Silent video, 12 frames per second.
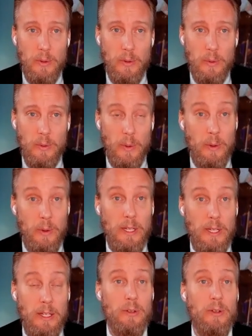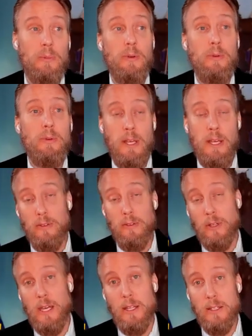where we need to communicate,
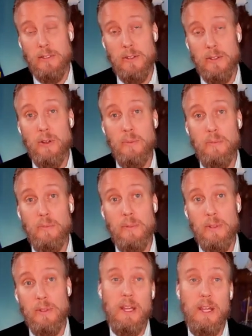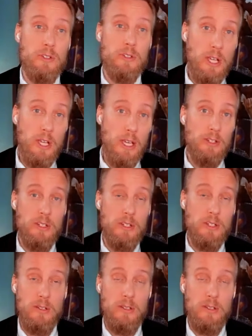okay, the scope is now changed,